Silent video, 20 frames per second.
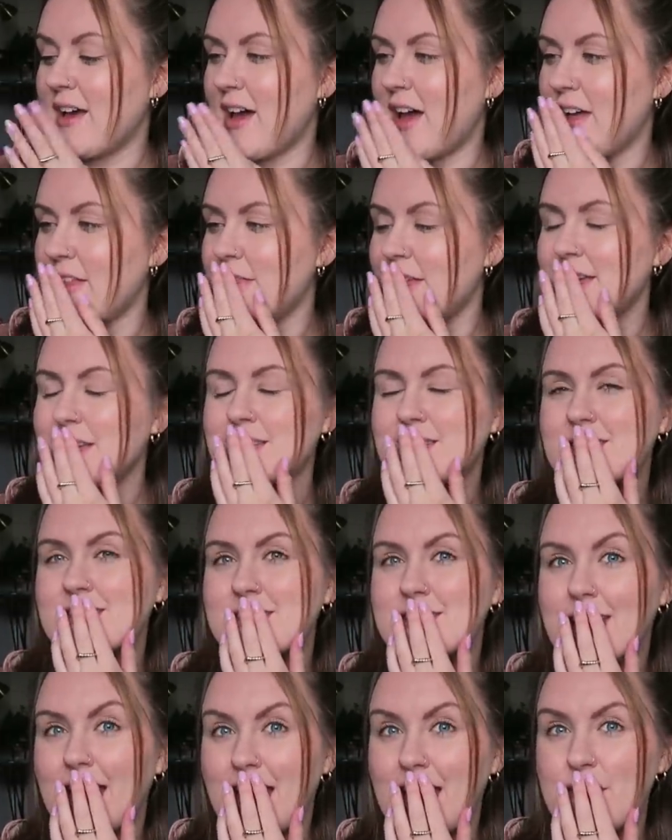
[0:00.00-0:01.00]
I think
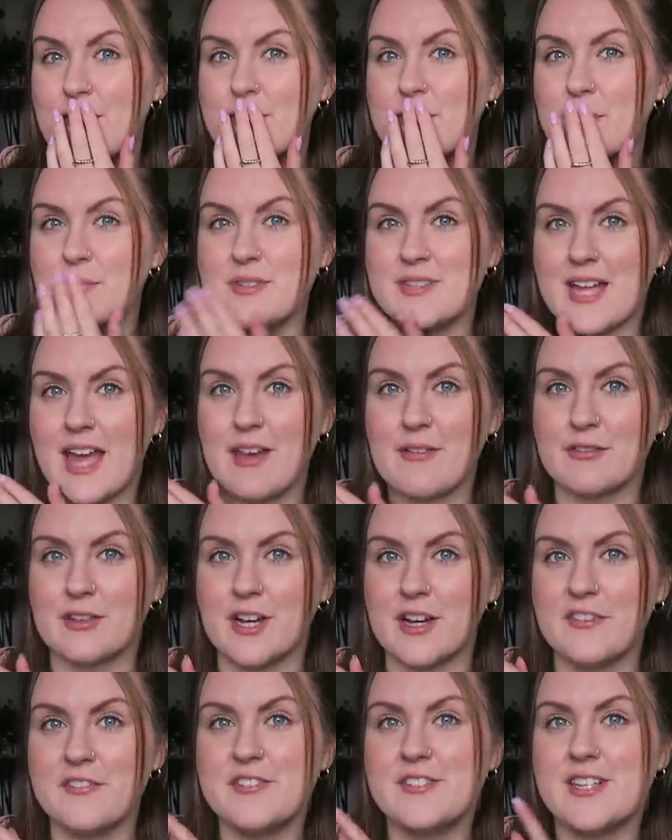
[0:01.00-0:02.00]
Steph from Steph
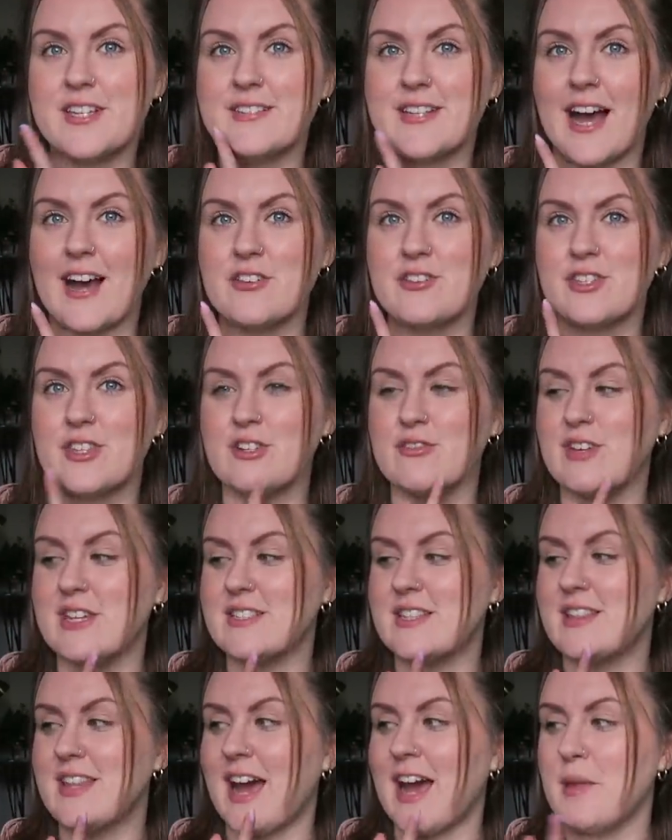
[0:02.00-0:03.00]
Loves is actually the
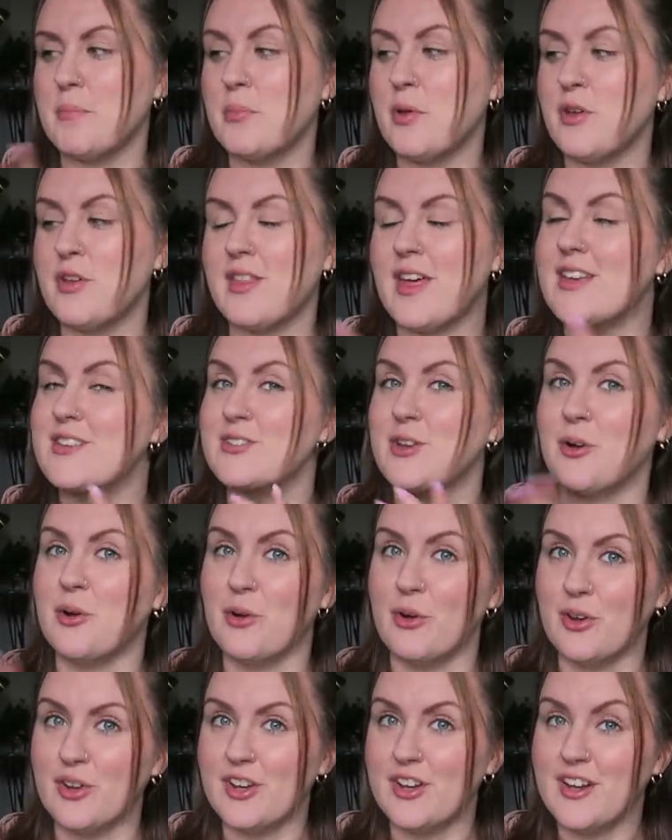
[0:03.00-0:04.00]
reason that I put this
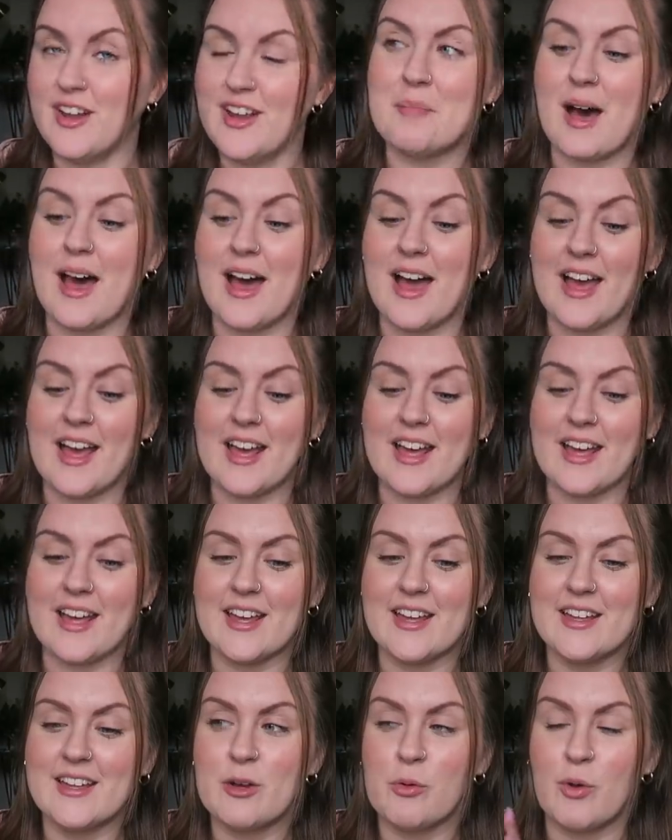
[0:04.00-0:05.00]
on
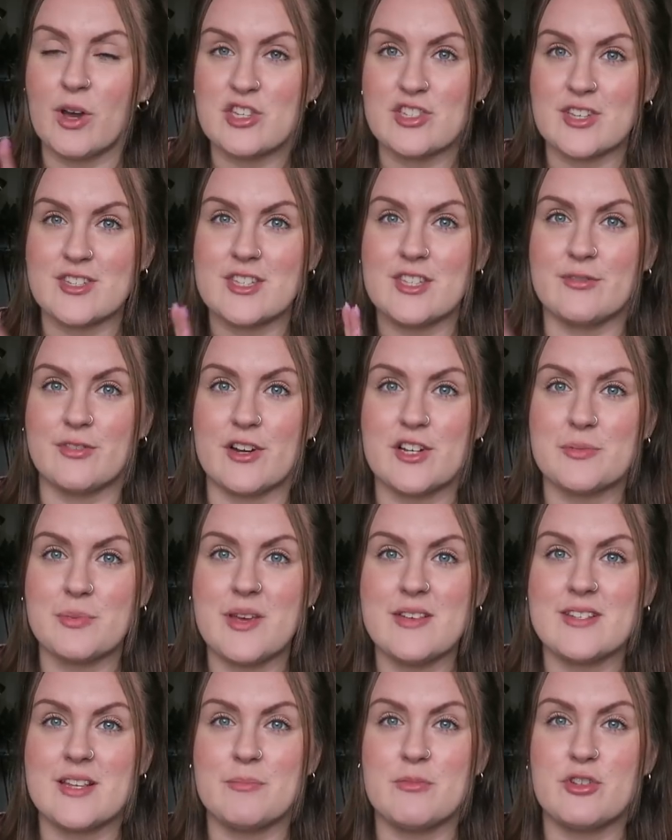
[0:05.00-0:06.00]
my wishlist in the first
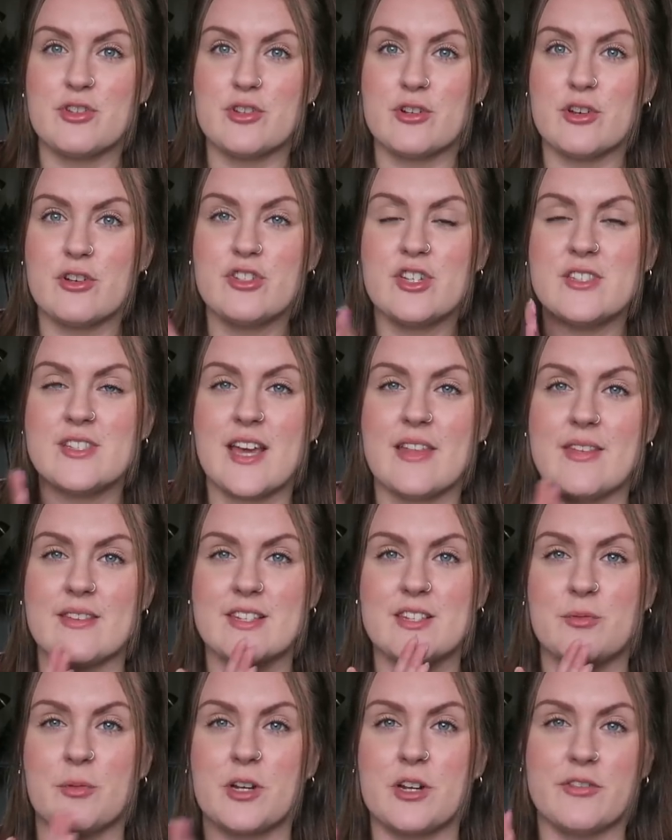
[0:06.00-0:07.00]
place. I'm sure she said this
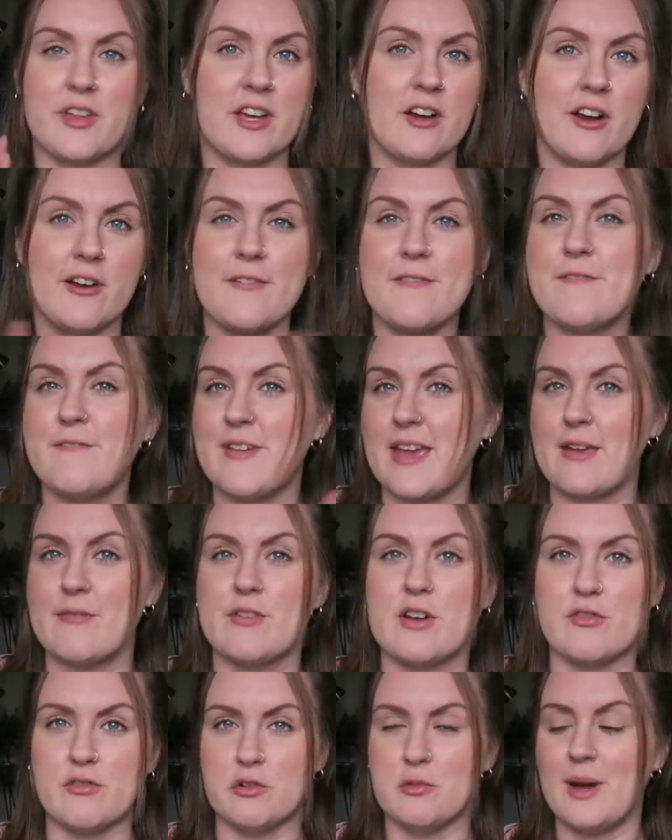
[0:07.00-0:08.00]
is one of like her
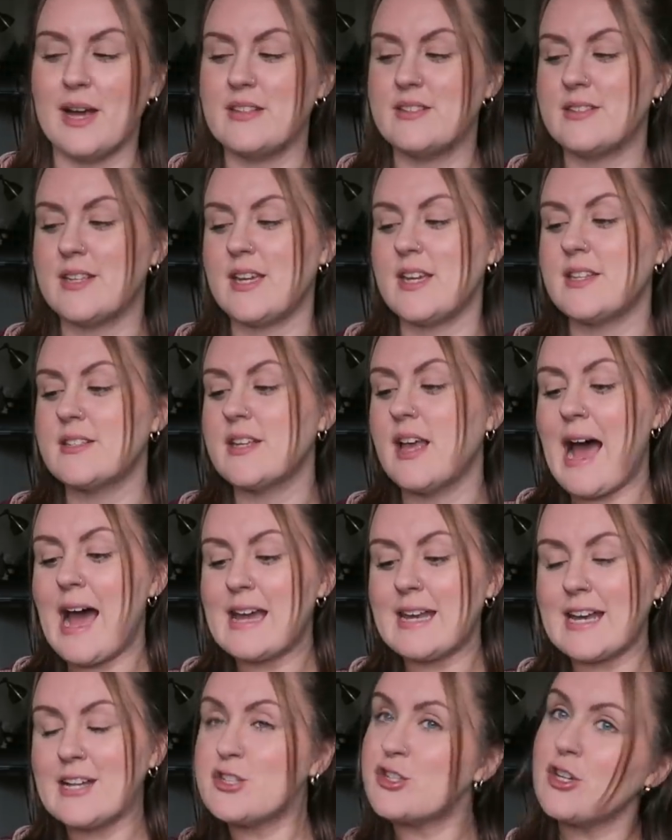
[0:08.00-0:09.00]
favourite romances,
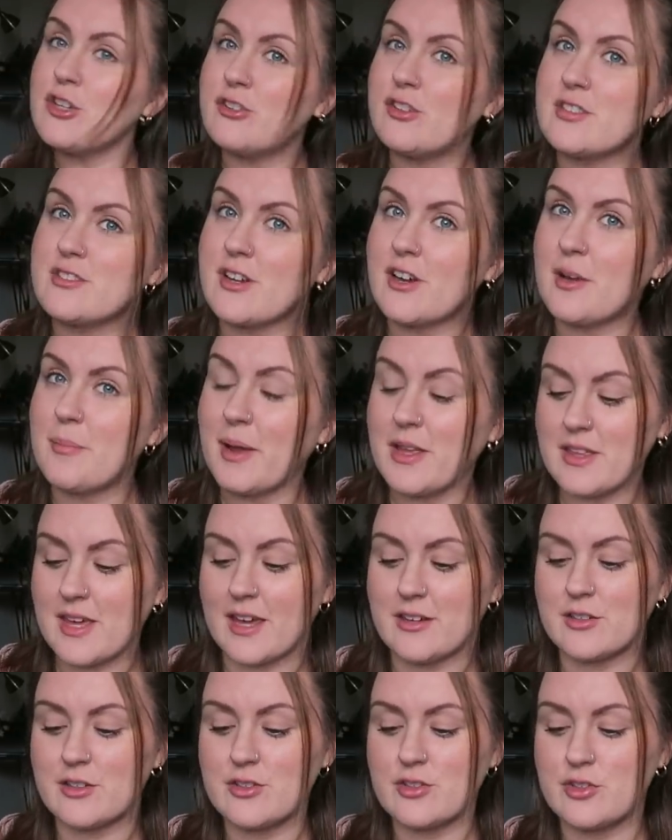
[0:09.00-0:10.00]
and I do trust her
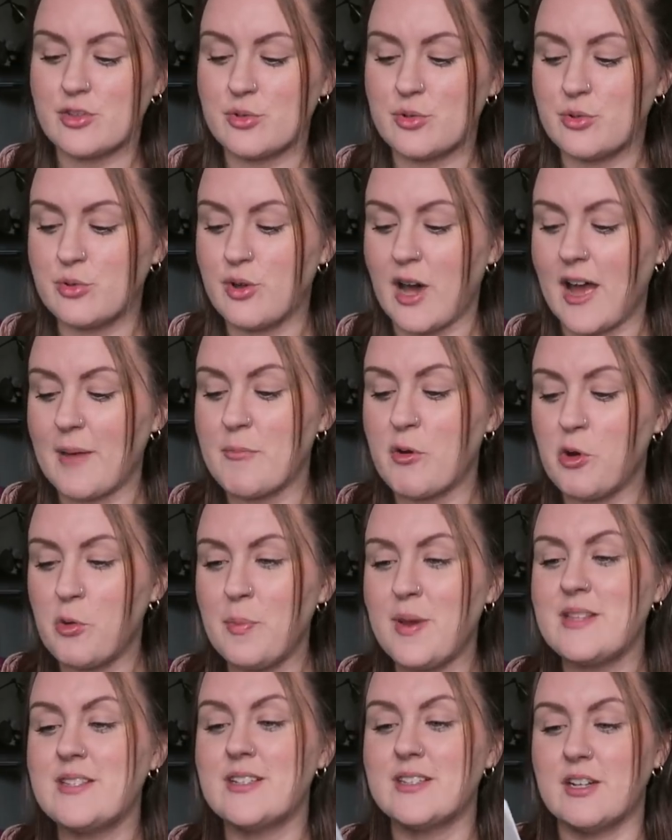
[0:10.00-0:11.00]
opinion, so I'm
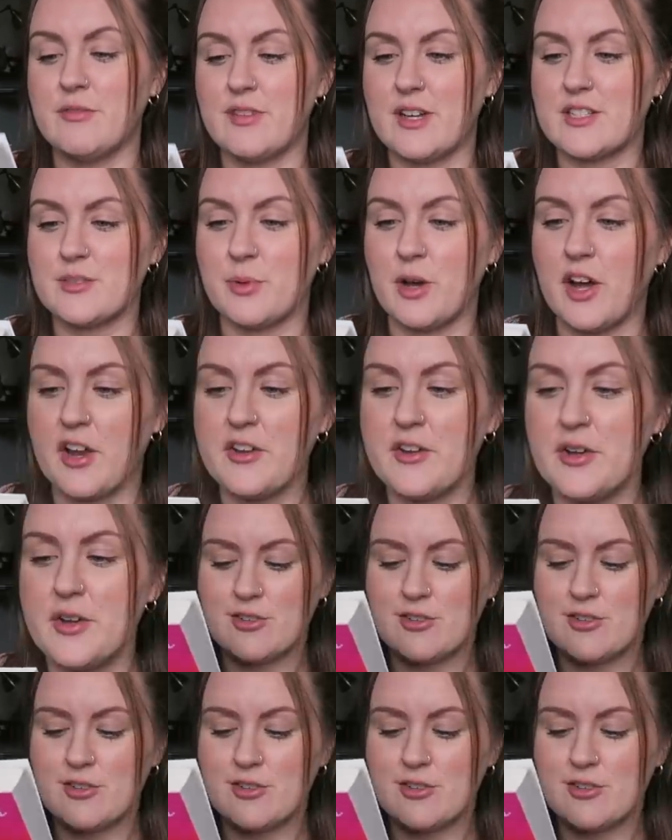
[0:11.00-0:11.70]
hoping to love this one.